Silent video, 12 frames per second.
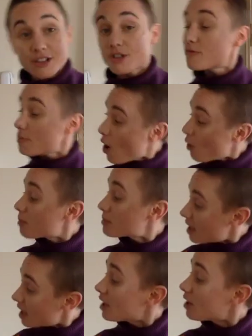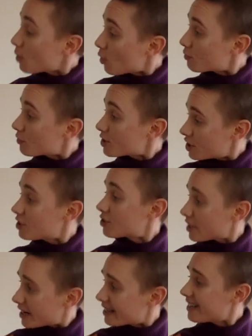of poems that he wrote for
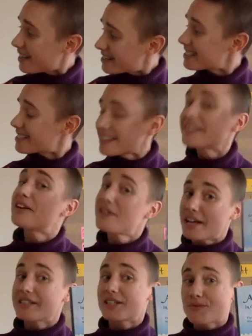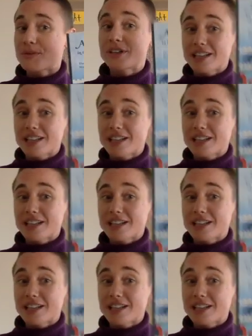children. Yes, isn't that nice? He really